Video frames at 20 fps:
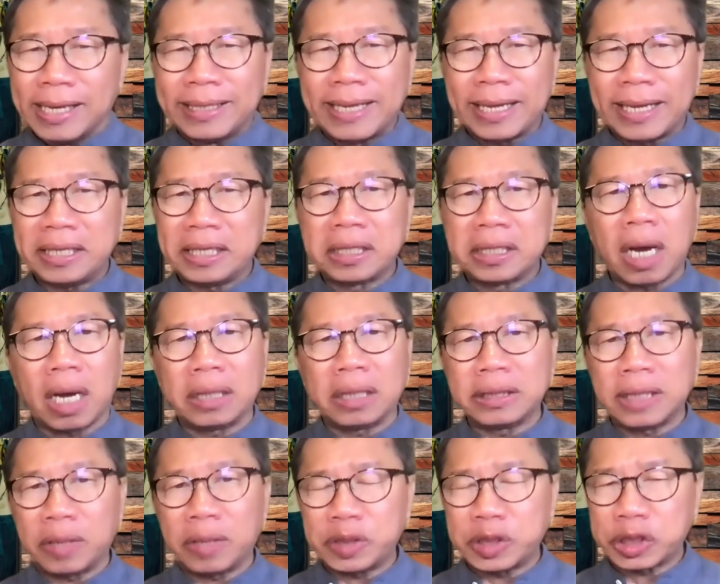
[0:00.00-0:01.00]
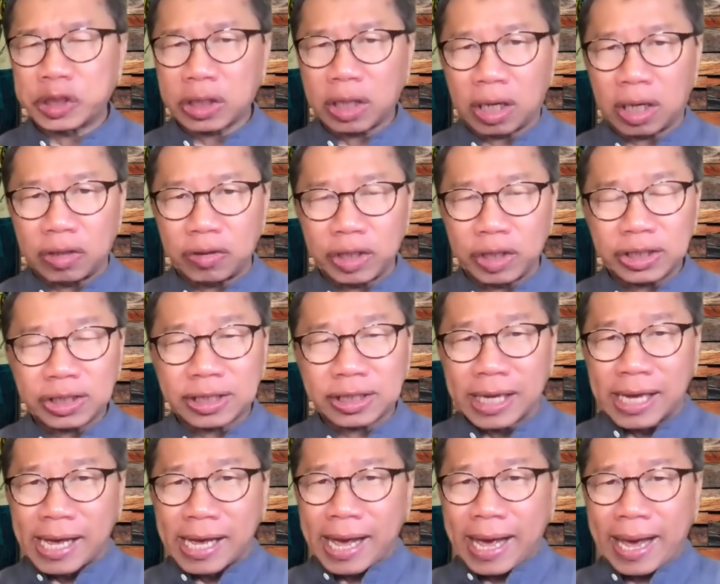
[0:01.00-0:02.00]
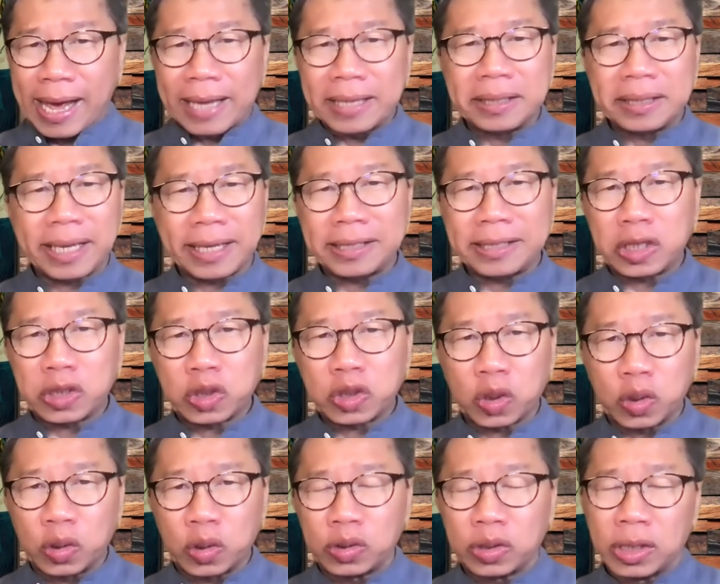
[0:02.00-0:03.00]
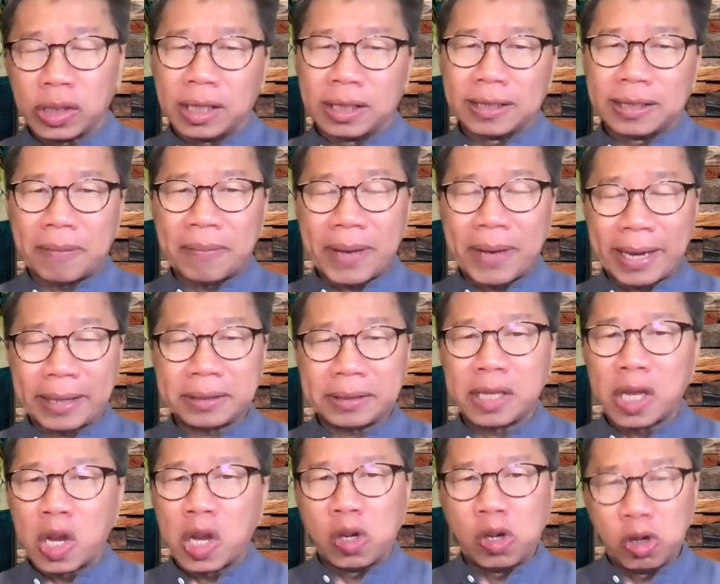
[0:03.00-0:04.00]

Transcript: Then he garnered up his courage, and then he told the man,